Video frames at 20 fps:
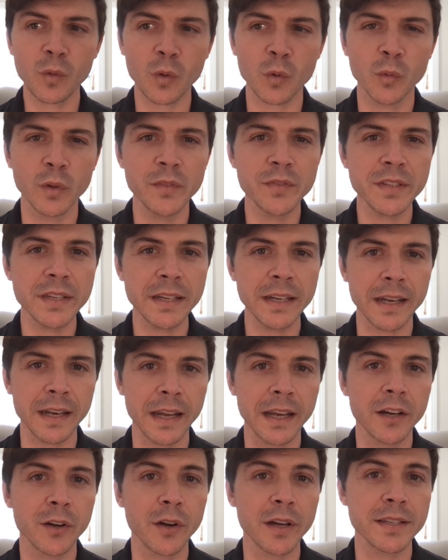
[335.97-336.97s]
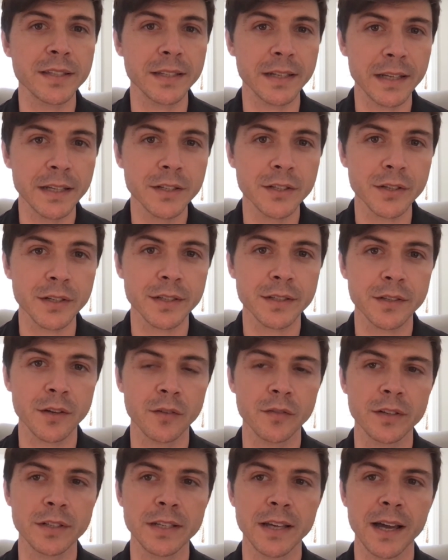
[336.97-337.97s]
We've seen an increase in interest
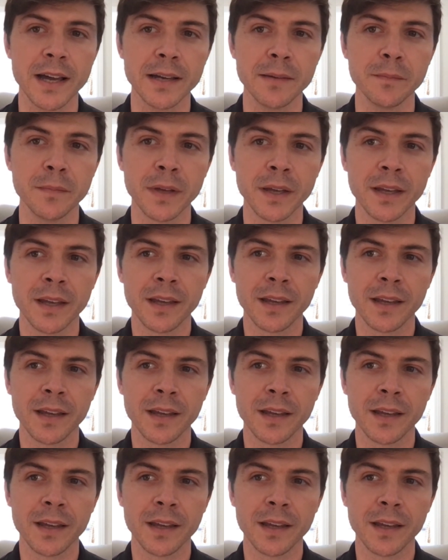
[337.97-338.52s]
over time.